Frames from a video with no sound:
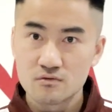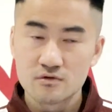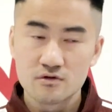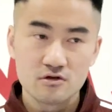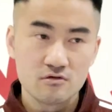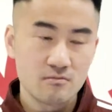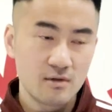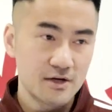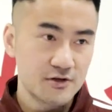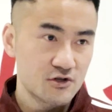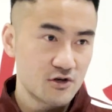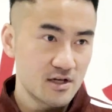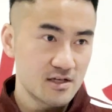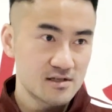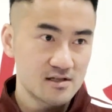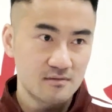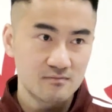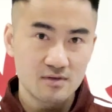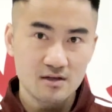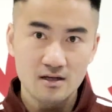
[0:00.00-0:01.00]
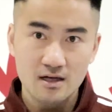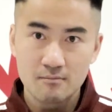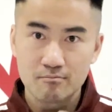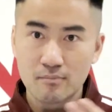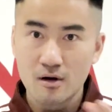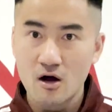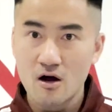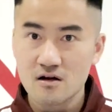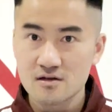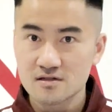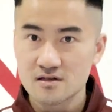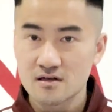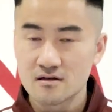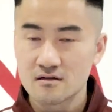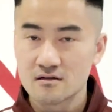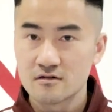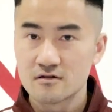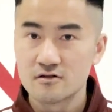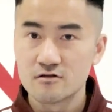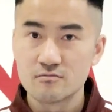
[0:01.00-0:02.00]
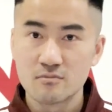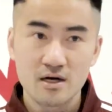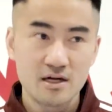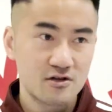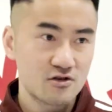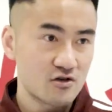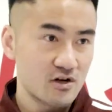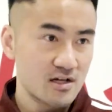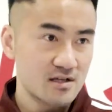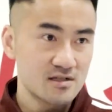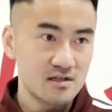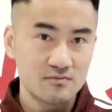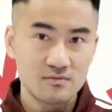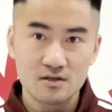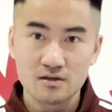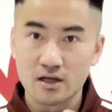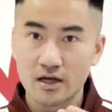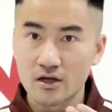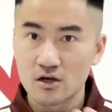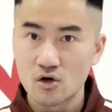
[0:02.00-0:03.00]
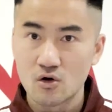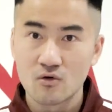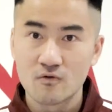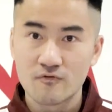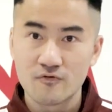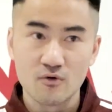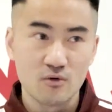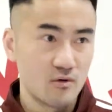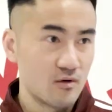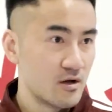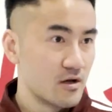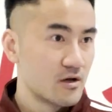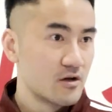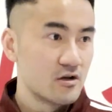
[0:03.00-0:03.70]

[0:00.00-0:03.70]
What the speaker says: You might train something like boxing. You might train something like kung fu.